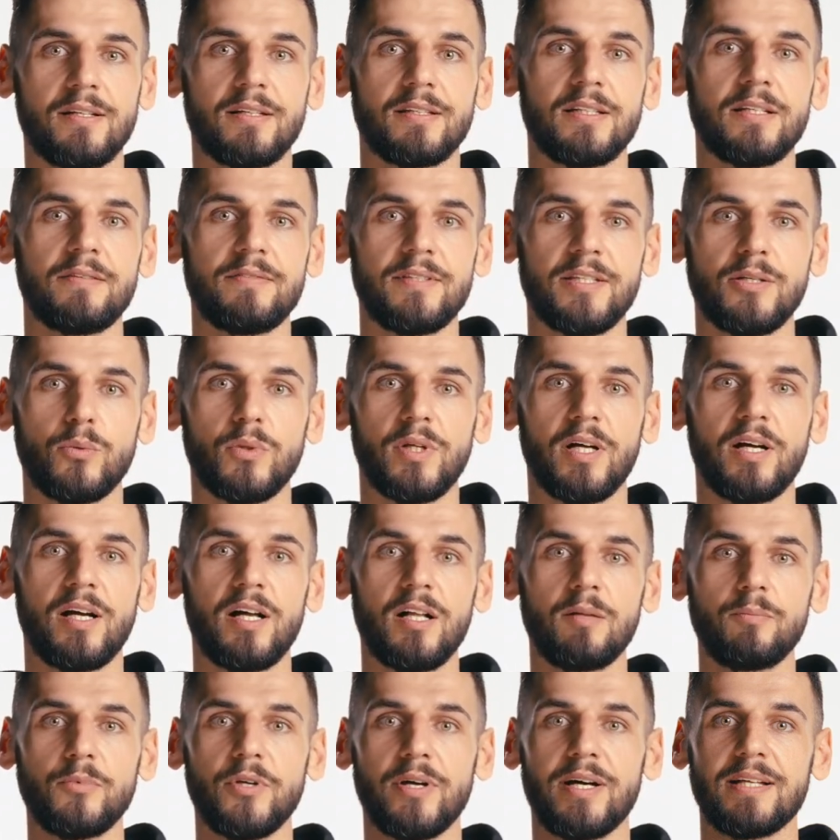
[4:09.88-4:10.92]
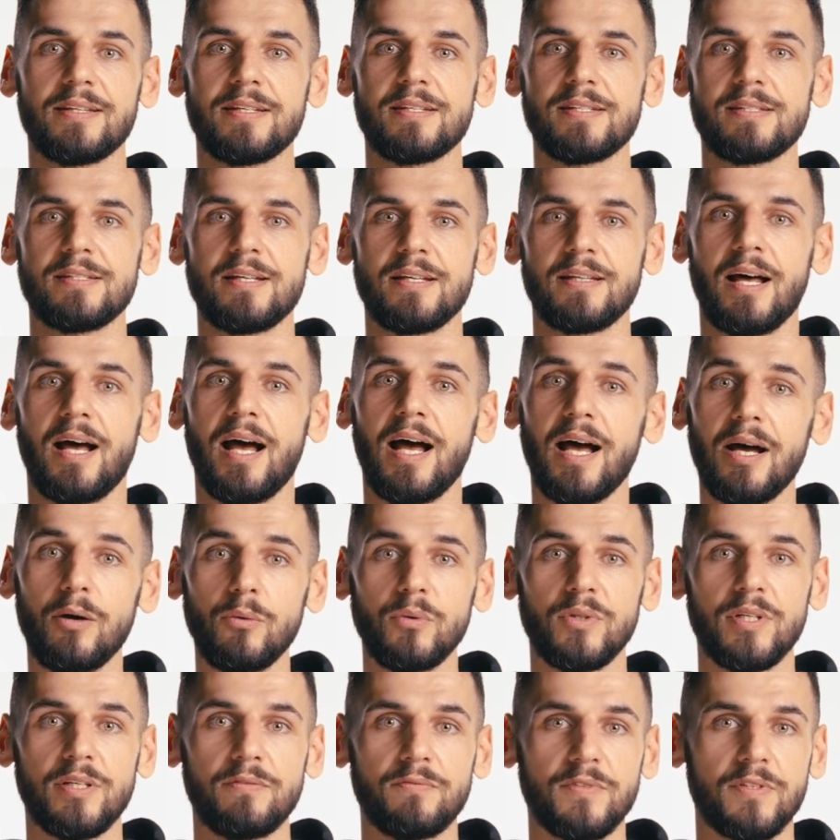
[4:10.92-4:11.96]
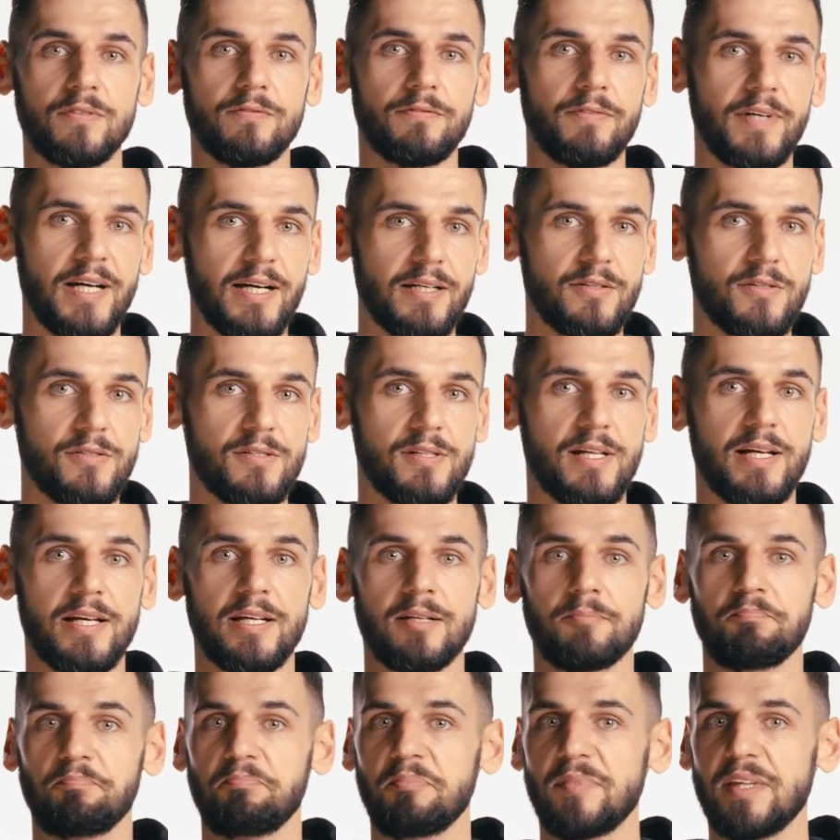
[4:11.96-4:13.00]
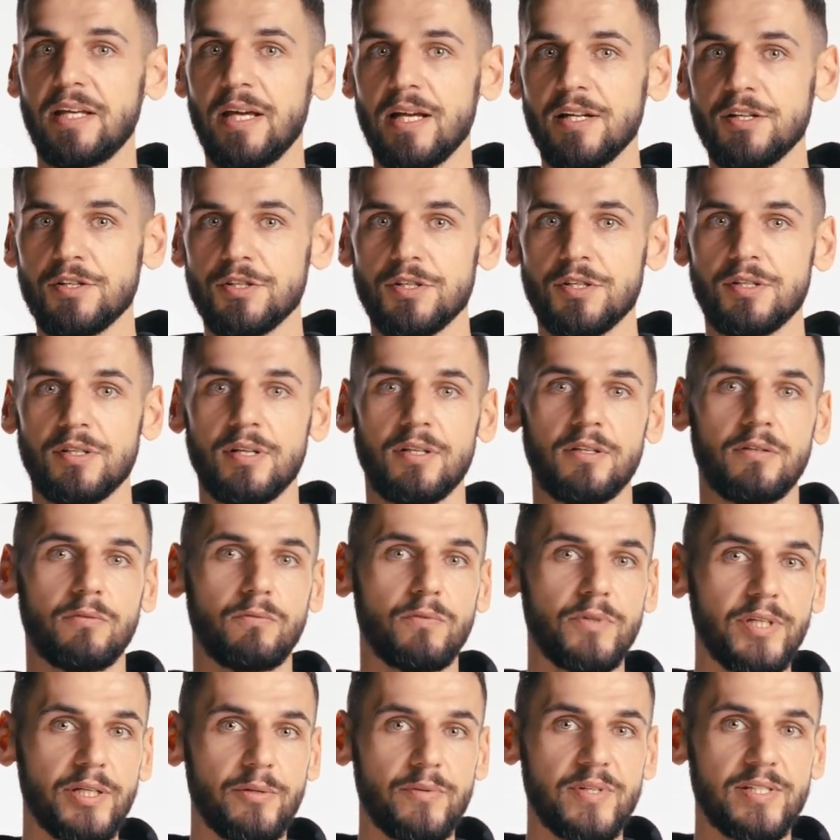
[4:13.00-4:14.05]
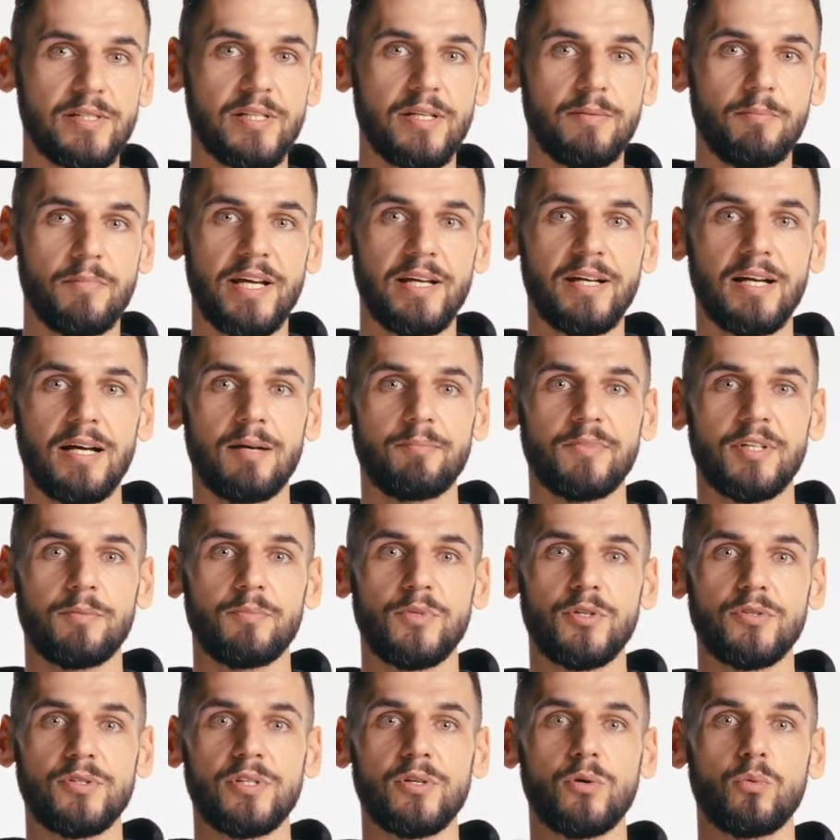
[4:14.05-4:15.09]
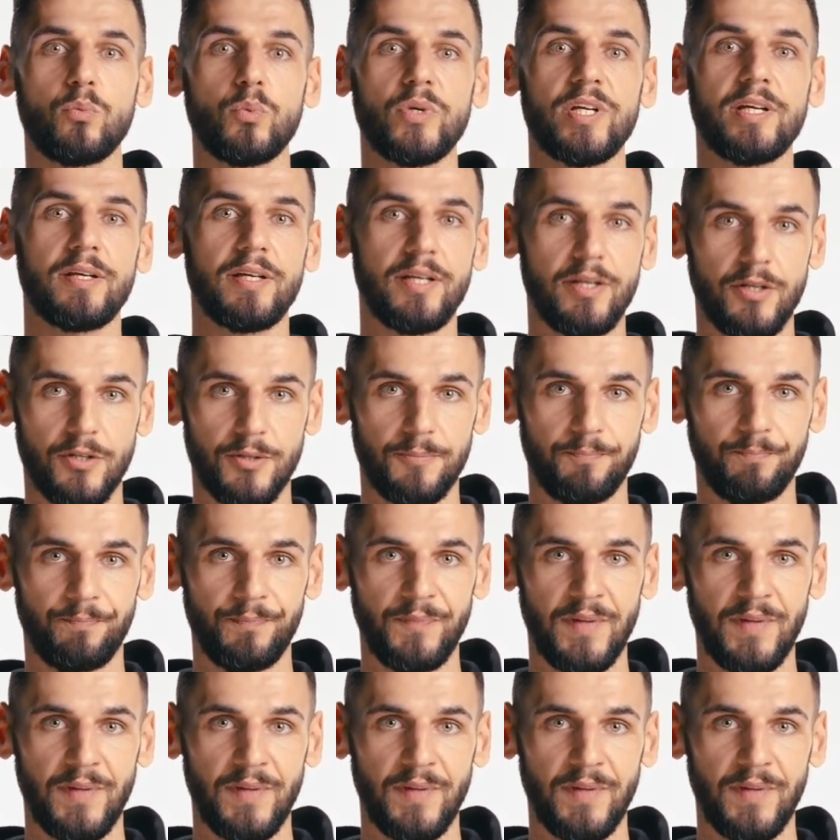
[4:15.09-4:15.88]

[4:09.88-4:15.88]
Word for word: activity will help you understand how different factors like tension and frequency make up the music we hear.